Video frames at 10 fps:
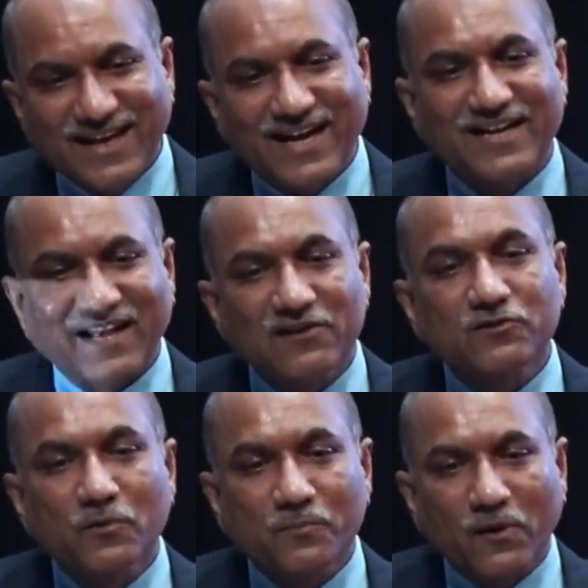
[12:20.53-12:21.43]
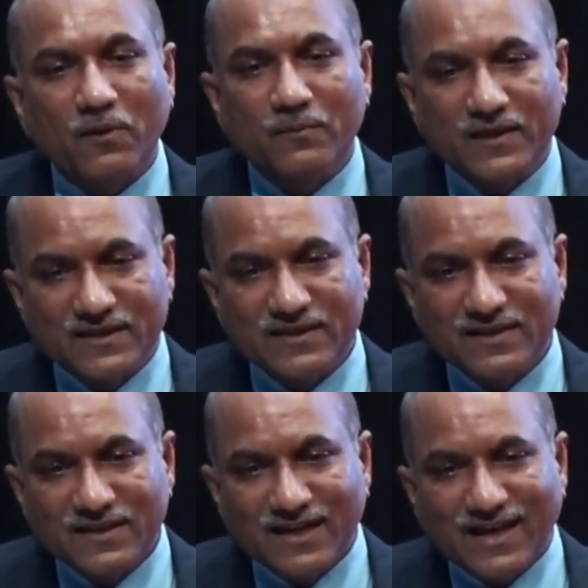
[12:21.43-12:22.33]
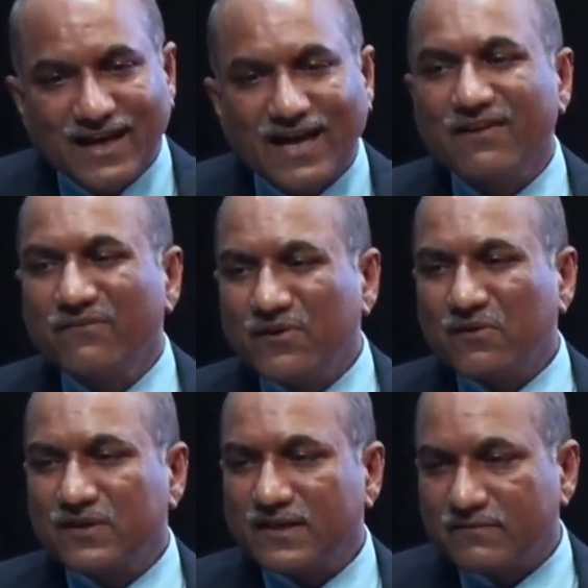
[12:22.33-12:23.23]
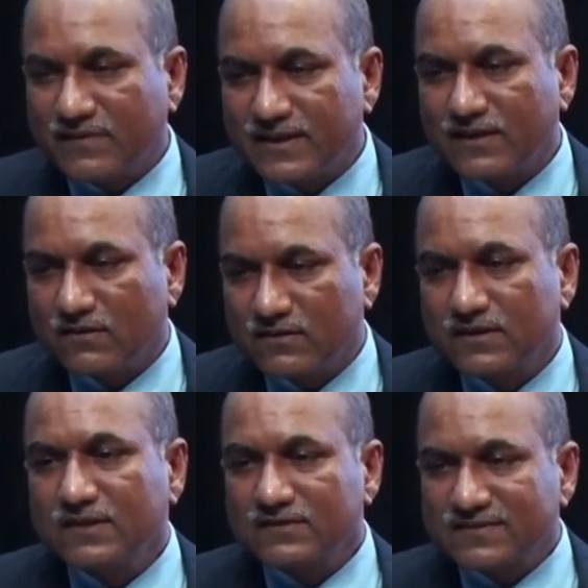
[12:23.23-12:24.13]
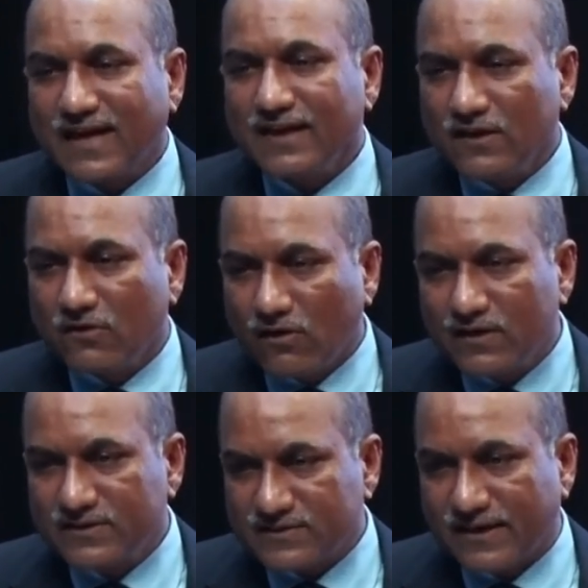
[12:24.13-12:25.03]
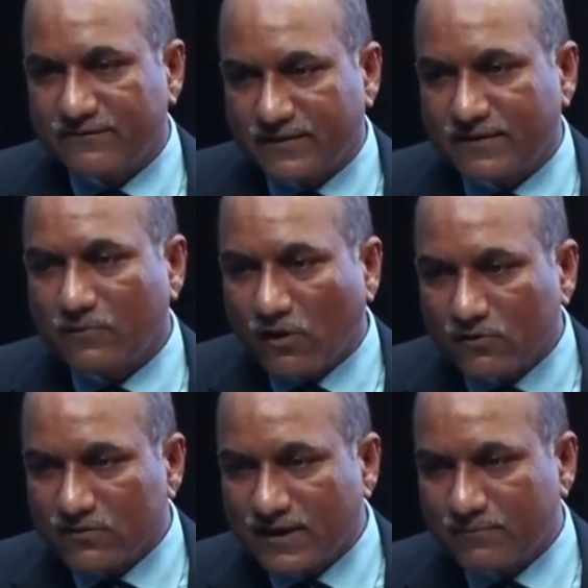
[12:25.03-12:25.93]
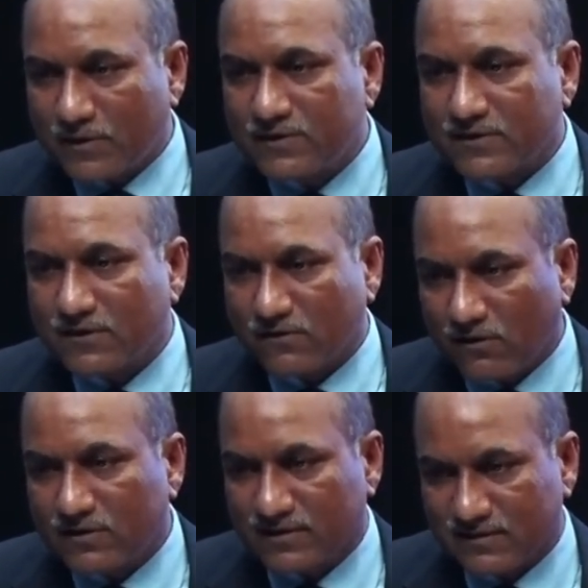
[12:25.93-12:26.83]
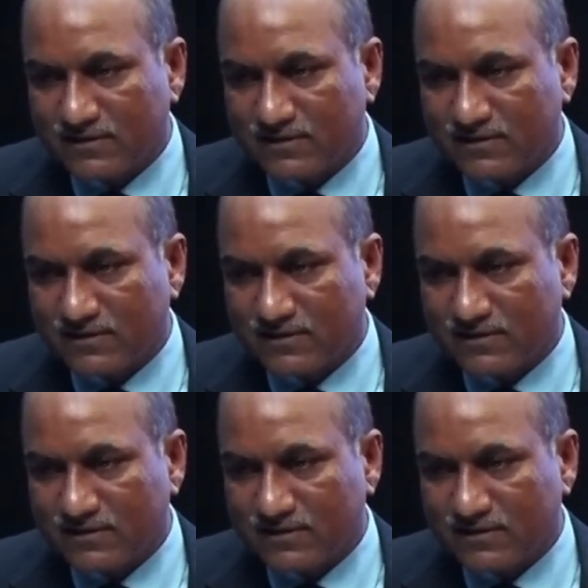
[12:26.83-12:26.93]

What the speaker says: and also probably L1 on a very slightly longest time frame, not on that particular order.